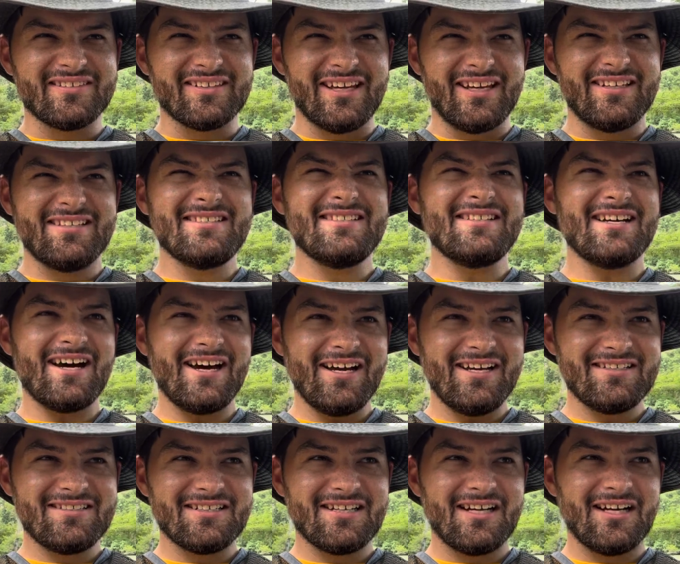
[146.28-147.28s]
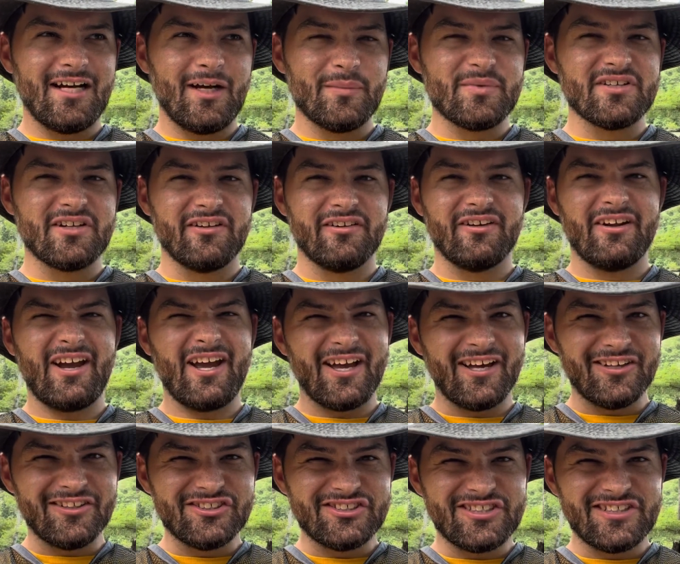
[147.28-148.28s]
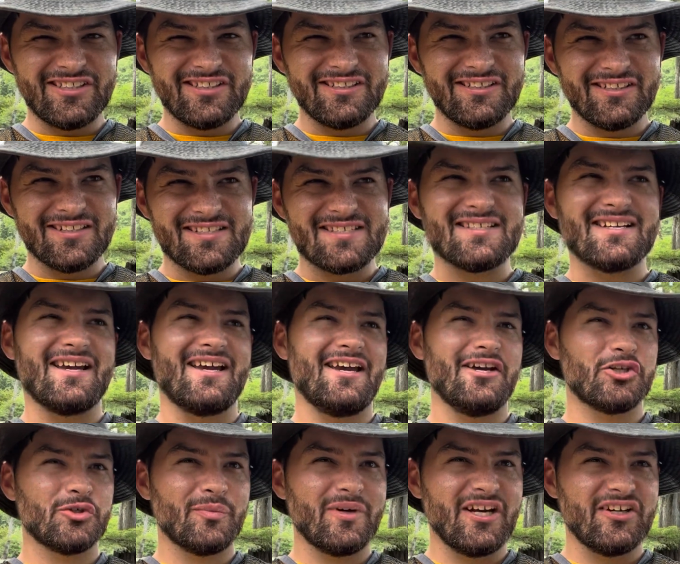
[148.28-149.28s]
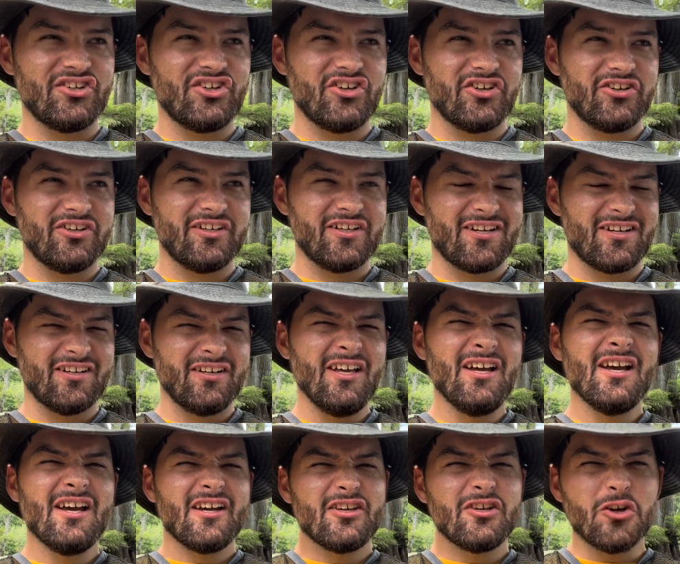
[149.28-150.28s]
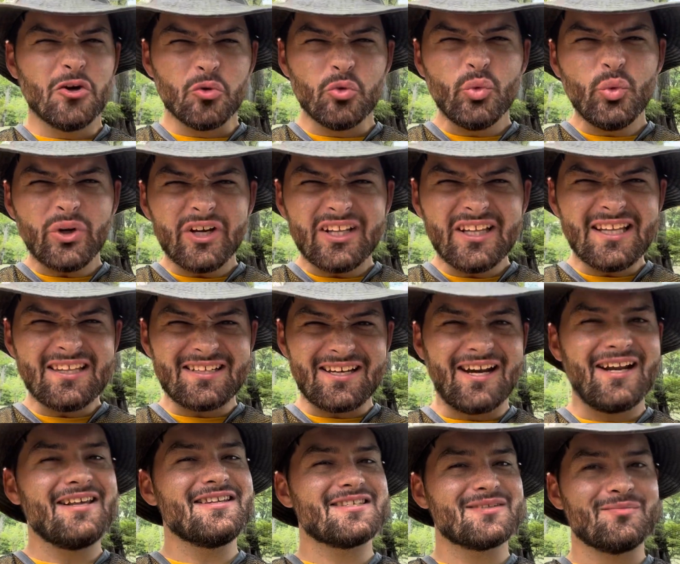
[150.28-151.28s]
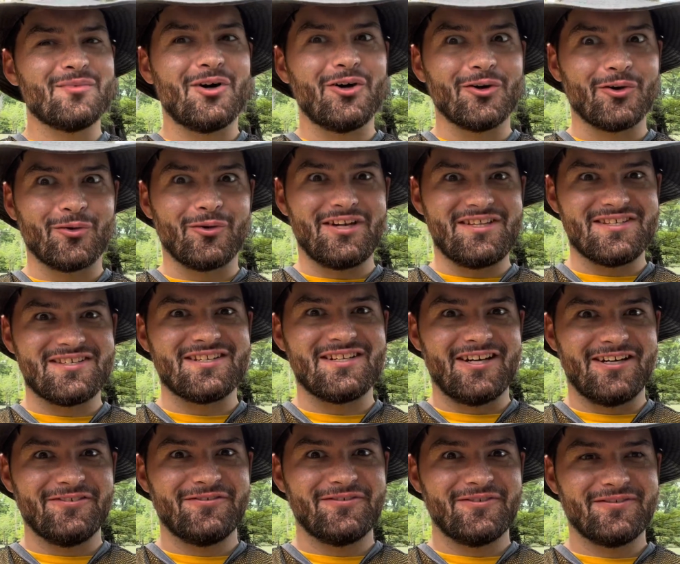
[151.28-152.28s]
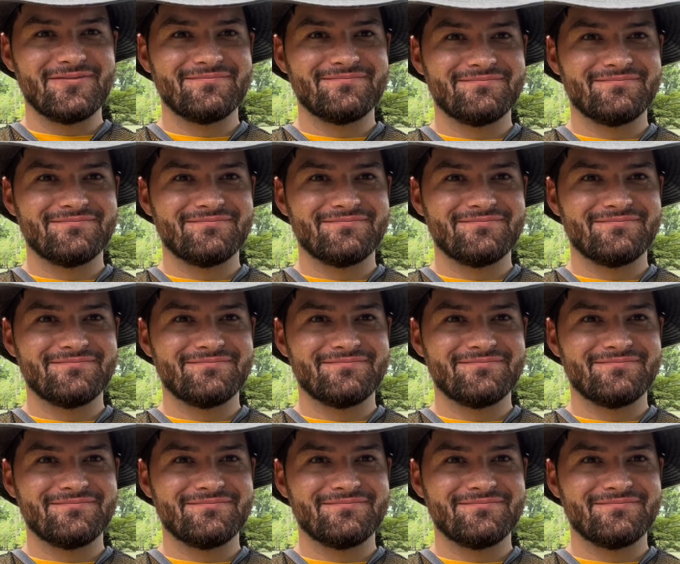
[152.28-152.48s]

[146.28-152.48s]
like diatoms and other algae and cyanobacteria, really tiny small green stuff.